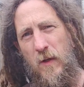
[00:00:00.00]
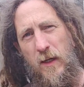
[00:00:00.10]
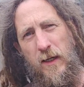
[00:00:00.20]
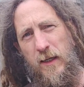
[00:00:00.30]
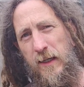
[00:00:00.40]

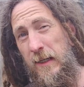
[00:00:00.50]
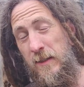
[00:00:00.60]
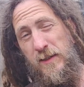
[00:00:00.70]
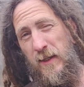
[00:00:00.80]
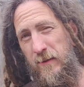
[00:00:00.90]

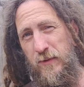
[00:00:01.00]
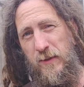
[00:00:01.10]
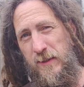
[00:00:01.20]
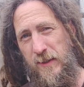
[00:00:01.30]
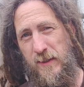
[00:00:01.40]

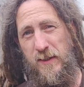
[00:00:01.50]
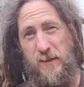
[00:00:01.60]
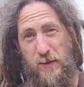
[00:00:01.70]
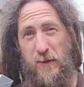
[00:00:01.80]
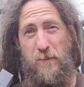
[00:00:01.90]
INSTA360
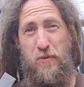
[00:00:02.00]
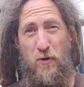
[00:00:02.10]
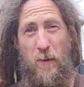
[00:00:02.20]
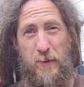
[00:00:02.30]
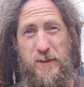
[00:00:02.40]
has done a
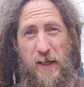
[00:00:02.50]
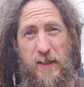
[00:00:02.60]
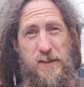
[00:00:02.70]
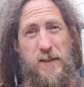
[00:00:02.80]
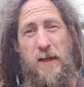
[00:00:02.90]
proper
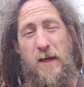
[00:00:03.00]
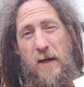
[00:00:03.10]
test.